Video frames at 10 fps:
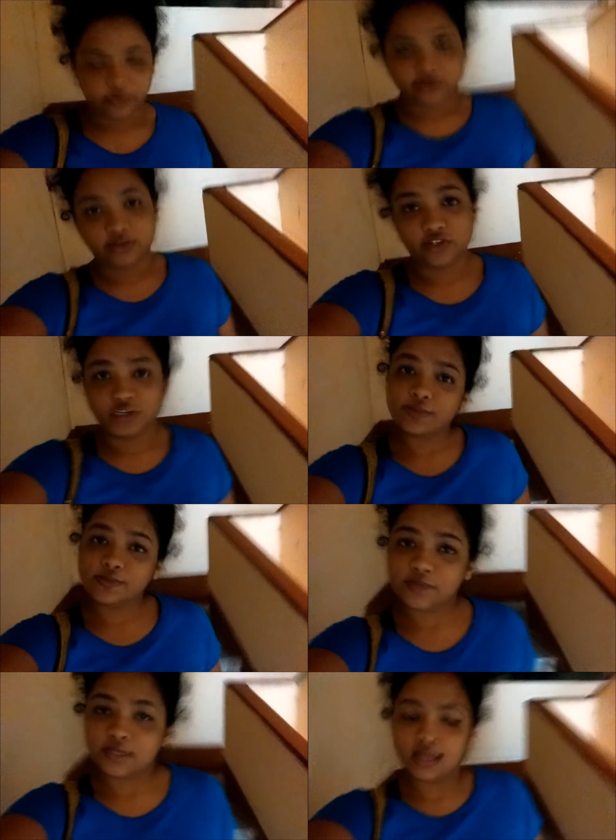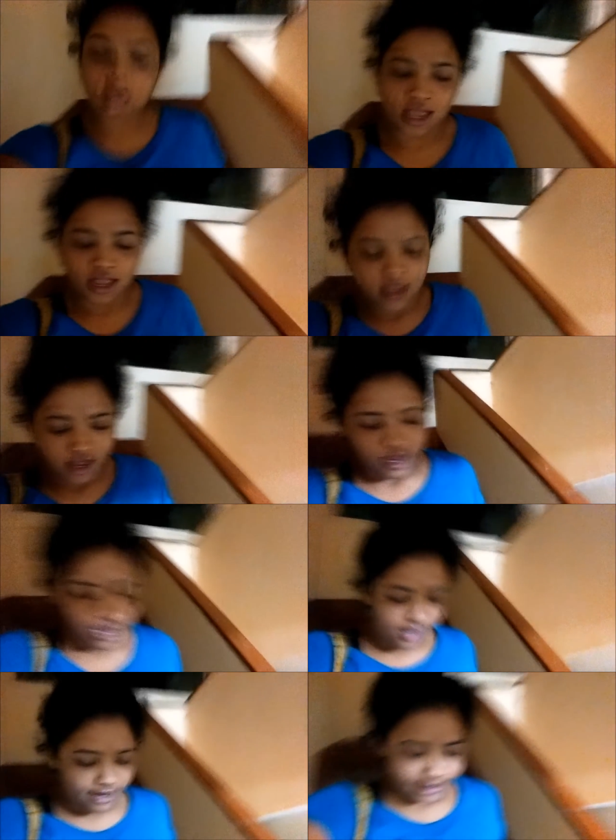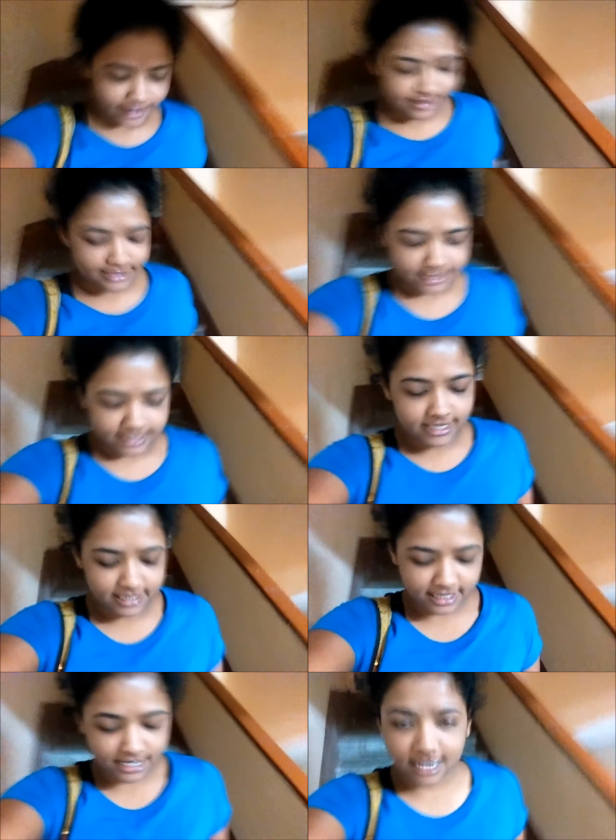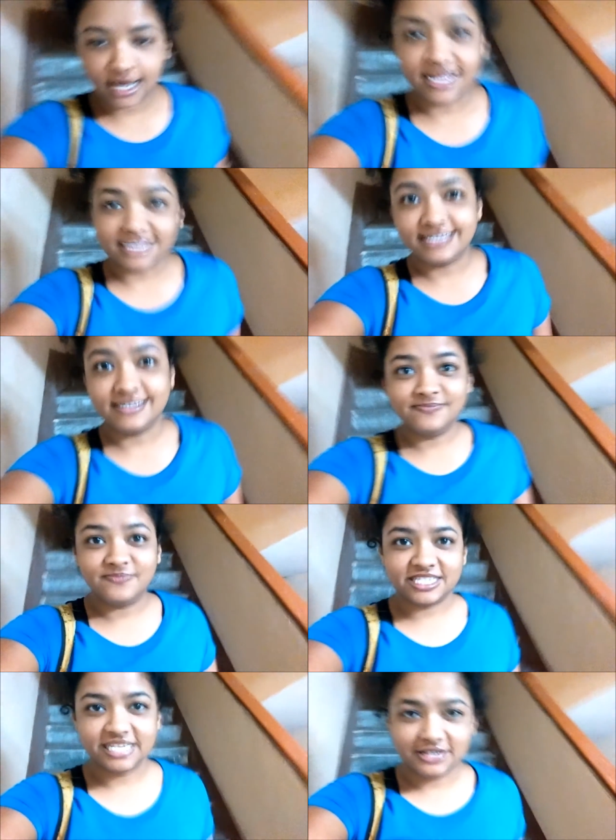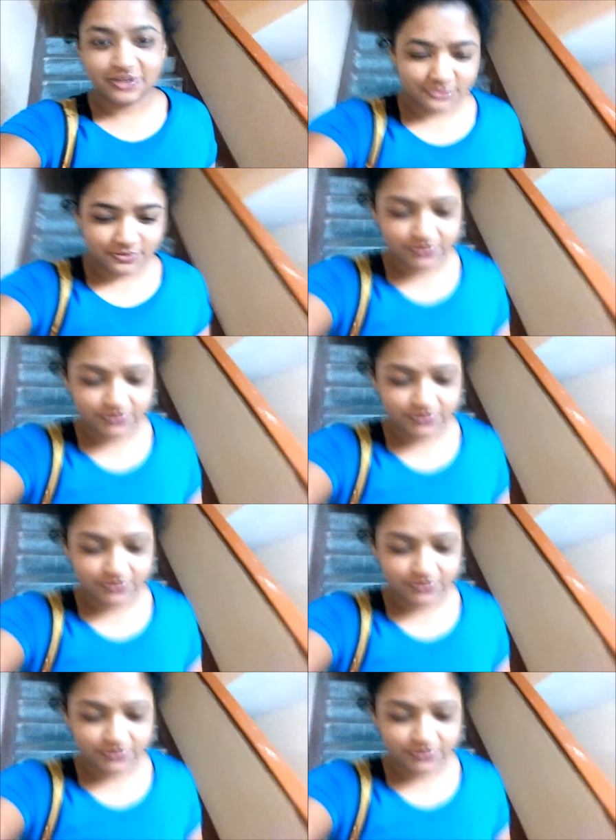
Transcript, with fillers: going to the gym, and I'll see you